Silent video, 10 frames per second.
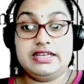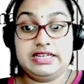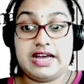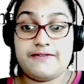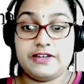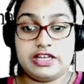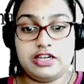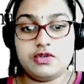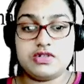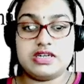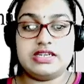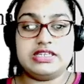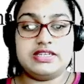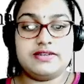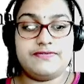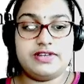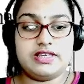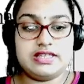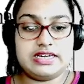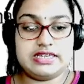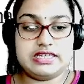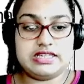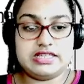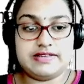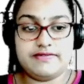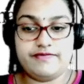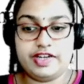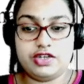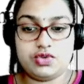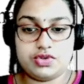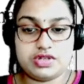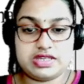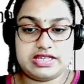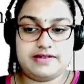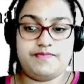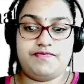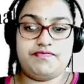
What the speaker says: Graphical user interface, that is, it's a Windows system